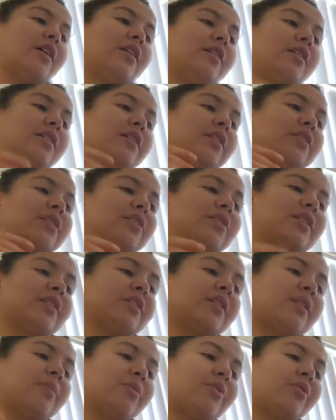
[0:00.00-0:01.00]
So
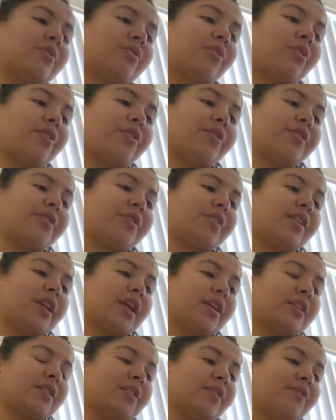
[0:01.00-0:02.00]
September 3rd,
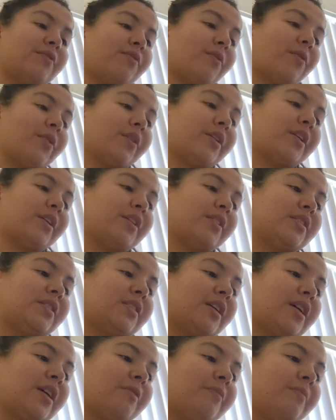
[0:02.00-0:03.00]
1940,
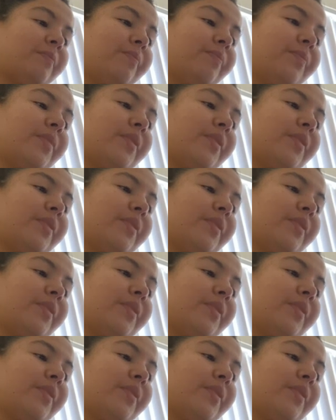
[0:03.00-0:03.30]
10